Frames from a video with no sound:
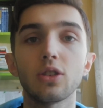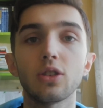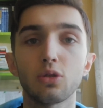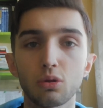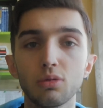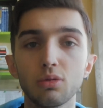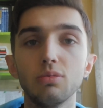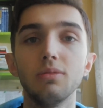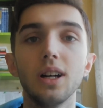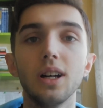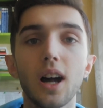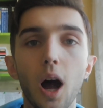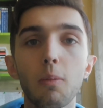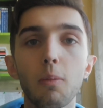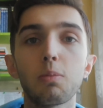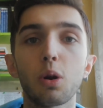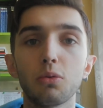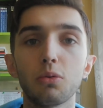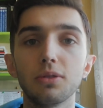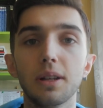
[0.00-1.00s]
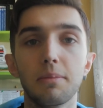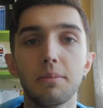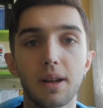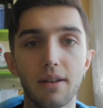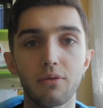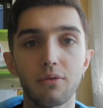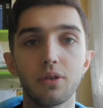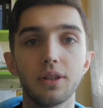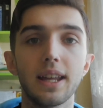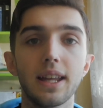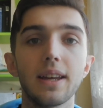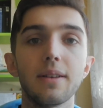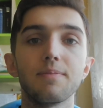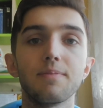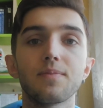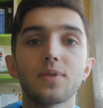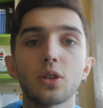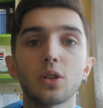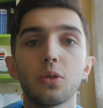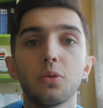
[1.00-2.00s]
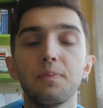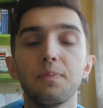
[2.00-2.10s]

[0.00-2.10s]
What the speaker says: to upload them every day, so...